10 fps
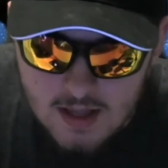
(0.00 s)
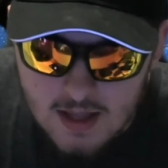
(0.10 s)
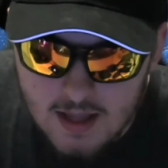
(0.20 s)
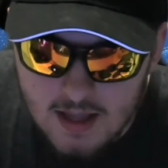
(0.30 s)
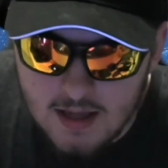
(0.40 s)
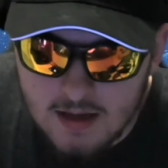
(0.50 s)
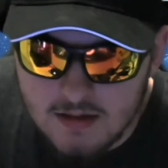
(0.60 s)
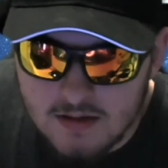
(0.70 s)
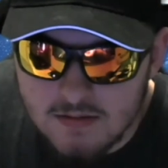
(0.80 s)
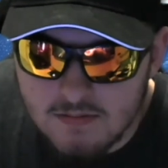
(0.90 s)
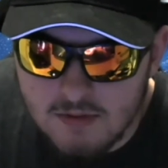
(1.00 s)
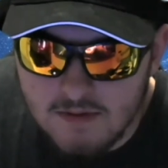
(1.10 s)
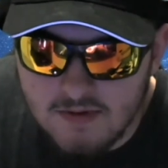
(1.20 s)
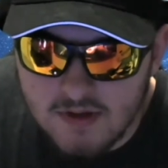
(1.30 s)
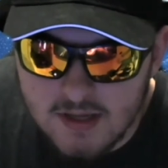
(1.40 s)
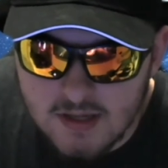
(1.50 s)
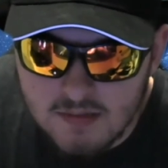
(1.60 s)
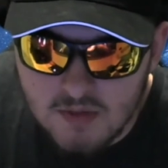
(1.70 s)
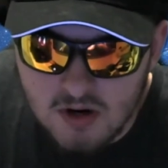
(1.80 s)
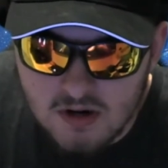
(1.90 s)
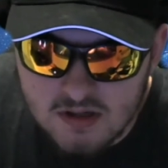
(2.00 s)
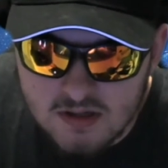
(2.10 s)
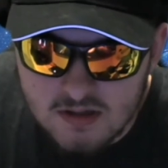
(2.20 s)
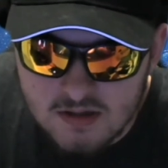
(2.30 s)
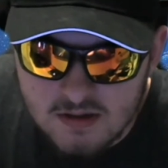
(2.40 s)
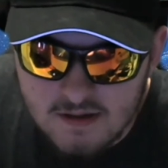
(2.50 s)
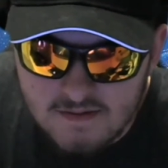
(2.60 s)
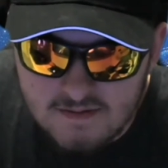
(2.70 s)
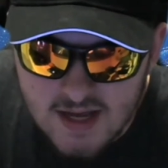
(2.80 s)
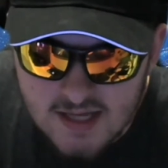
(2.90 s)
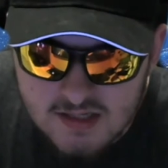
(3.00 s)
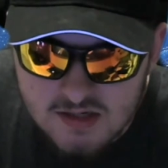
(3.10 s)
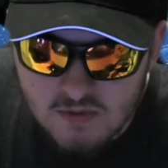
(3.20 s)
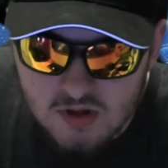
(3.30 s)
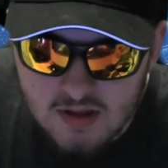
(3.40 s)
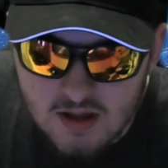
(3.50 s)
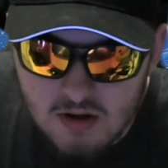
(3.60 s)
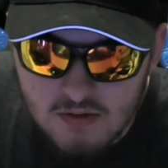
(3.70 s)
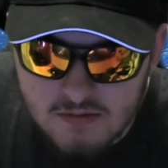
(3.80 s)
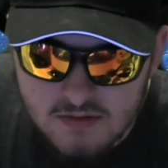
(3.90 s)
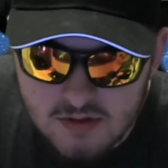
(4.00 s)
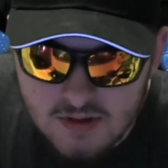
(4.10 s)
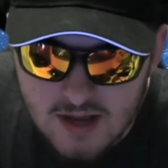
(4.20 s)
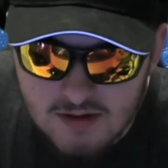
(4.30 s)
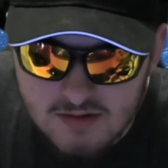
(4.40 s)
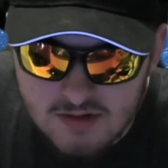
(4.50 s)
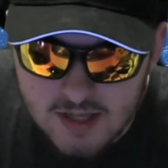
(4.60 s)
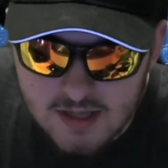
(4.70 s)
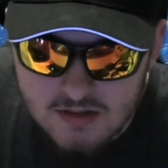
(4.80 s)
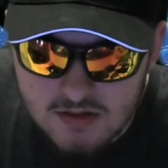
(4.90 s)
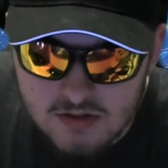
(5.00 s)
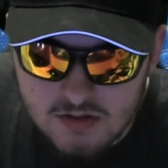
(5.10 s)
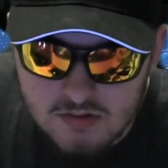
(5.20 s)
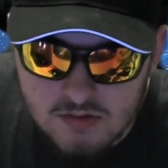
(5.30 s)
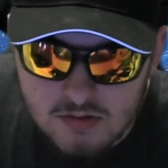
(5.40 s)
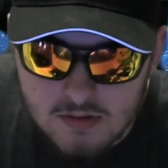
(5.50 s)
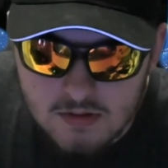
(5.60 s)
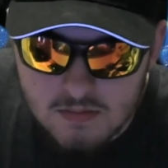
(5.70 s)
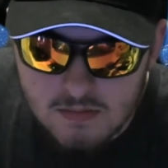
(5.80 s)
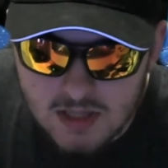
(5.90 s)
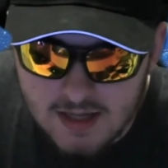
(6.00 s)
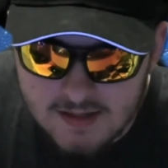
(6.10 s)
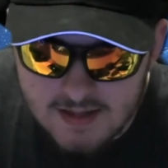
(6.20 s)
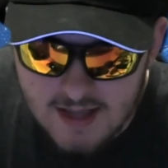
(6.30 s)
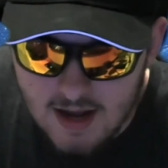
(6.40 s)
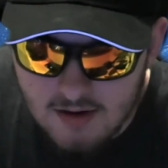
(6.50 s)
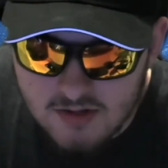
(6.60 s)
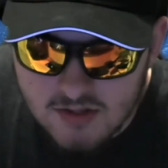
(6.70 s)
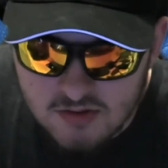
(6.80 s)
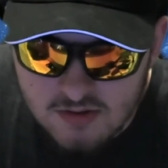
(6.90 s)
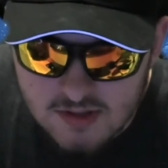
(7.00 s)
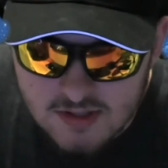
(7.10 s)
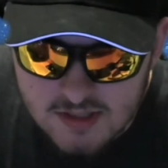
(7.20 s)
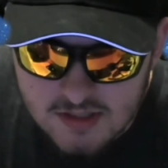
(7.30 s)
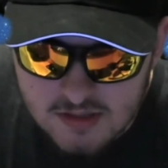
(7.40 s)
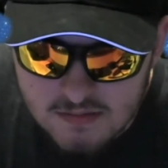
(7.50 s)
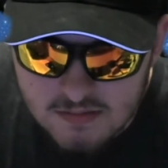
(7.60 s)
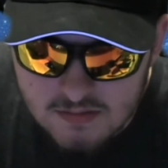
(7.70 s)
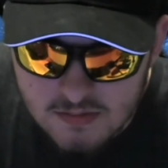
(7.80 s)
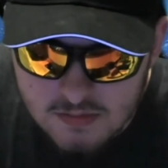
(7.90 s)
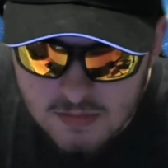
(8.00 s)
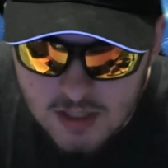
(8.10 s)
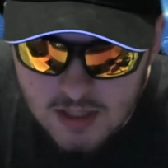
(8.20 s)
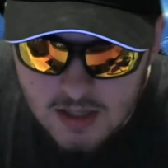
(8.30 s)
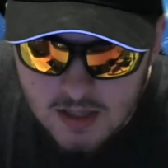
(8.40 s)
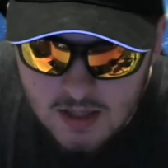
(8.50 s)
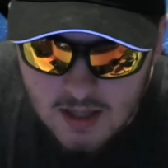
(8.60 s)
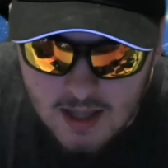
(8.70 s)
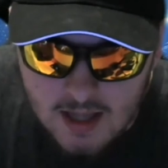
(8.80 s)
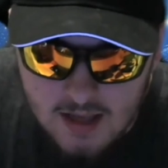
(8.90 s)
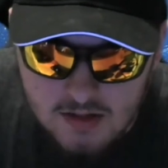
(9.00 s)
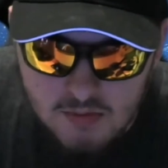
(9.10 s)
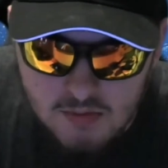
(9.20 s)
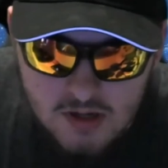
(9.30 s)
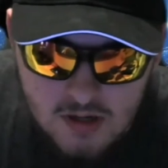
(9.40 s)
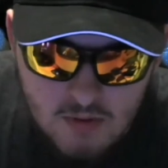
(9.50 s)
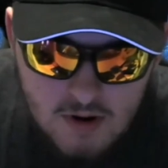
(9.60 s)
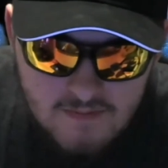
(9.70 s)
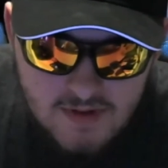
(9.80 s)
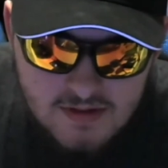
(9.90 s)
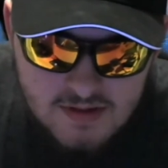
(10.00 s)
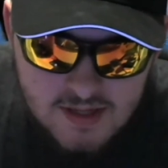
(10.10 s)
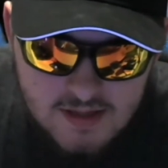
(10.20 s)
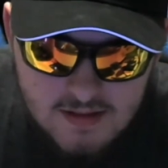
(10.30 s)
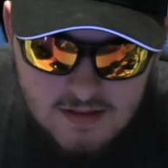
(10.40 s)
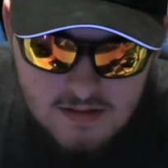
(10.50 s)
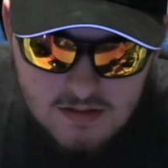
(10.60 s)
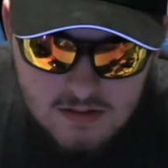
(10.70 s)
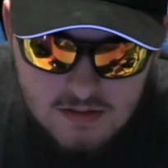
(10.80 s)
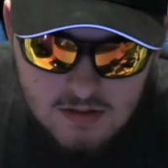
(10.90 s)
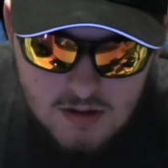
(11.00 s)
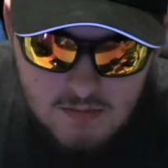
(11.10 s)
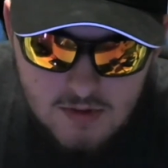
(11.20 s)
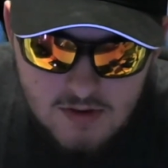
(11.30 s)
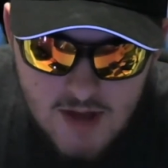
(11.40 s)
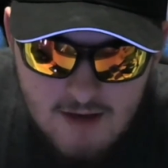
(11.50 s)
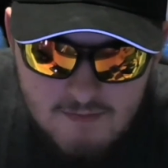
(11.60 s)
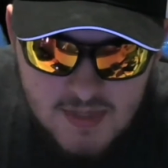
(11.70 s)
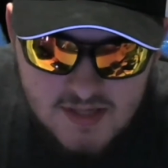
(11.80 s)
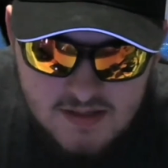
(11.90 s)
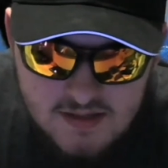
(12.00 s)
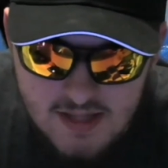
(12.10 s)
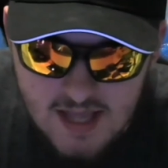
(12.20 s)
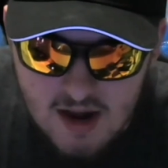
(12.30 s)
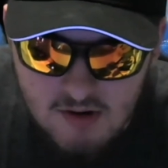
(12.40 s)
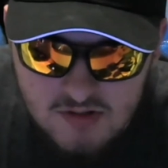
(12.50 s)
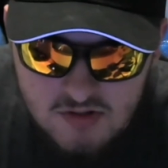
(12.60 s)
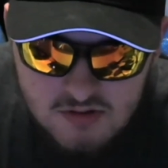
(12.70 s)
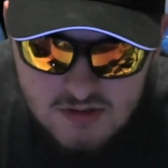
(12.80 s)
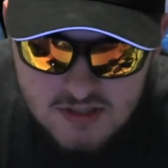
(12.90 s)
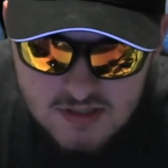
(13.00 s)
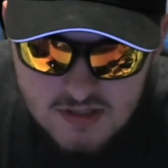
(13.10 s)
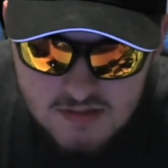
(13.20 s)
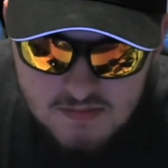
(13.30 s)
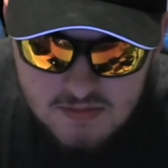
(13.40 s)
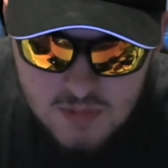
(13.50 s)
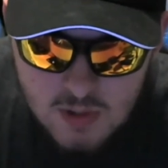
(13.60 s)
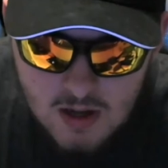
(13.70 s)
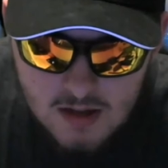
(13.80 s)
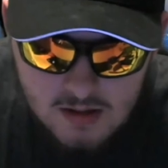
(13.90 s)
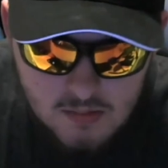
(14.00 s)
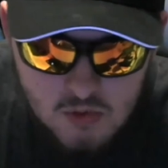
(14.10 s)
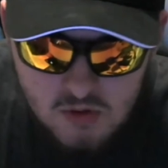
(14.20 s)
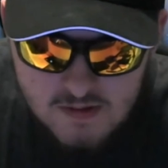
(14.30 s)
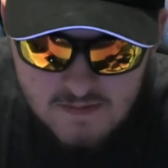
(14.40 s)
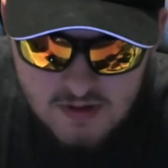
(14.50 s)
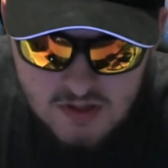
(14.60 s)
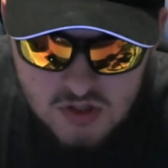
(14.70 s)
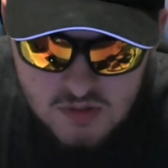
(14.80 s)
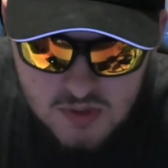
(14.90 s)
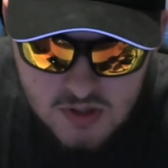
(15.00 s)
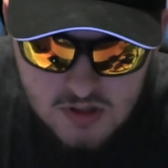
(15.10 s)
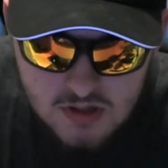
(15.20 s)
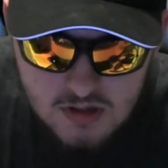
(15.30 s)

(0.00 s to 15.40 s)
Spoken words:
And if you can get to Mars faster, well, that also allows you to get to planets in the outer solar system. And you're probably going to want to eventually get, and when you have bases in the outer solar system, on like moons of like Jupiter